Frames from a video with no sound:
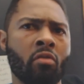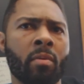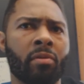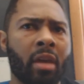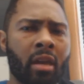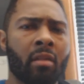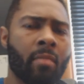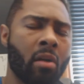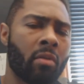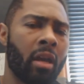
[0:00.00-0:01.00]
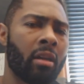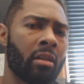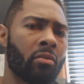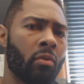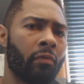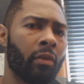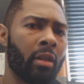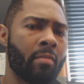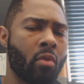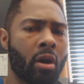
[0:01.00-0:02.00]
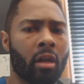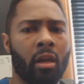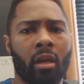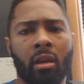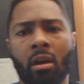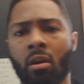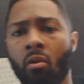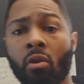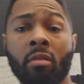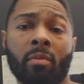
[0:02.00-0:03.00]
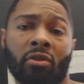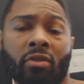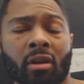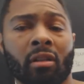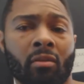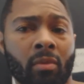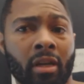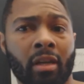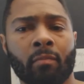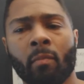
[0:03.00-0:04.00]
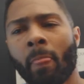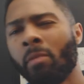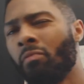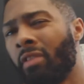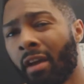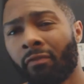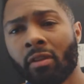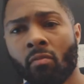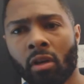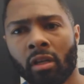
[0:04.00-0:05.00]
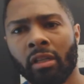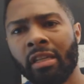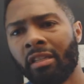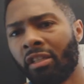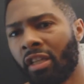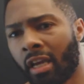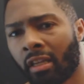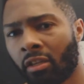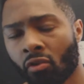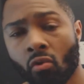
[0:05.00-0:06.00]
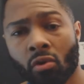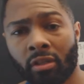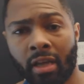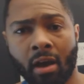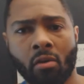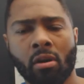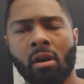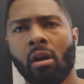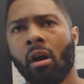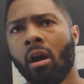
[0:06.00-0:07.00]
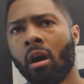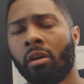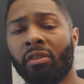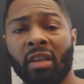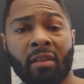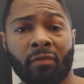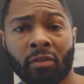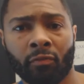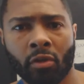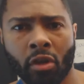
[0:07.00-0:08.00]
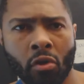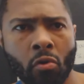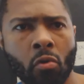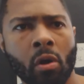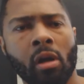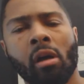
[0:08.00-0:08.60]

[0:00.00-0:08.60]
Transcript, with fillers: been thinking about getting into affiliate marketing, or you've been struggling with it, you definitely want to at least check this course out, see if it's for you.